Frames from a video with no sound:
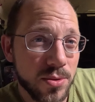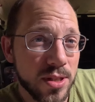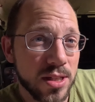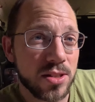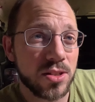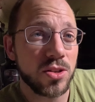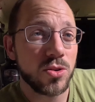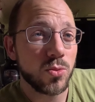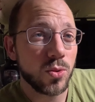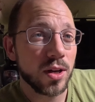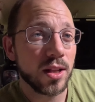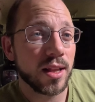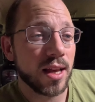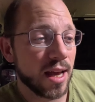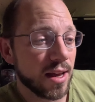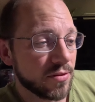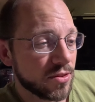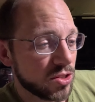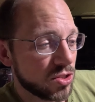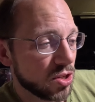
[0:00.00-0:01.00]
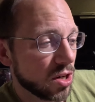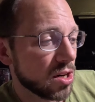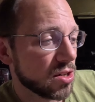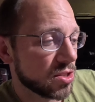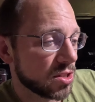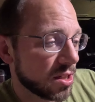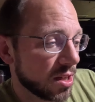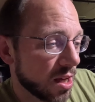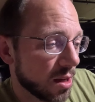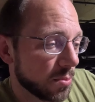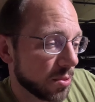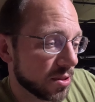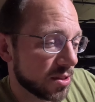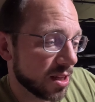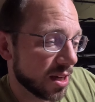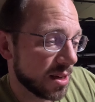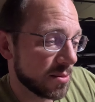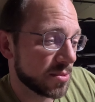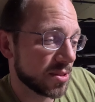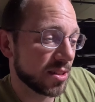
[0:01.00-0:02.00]
with this. You will have to charge it a couple of
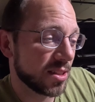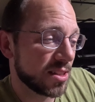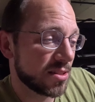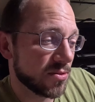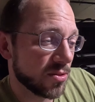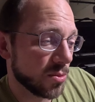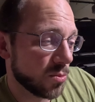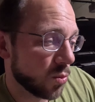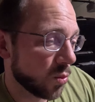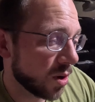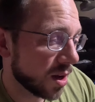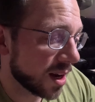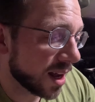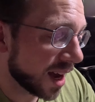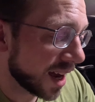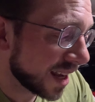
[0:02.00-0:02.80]
times, at least from what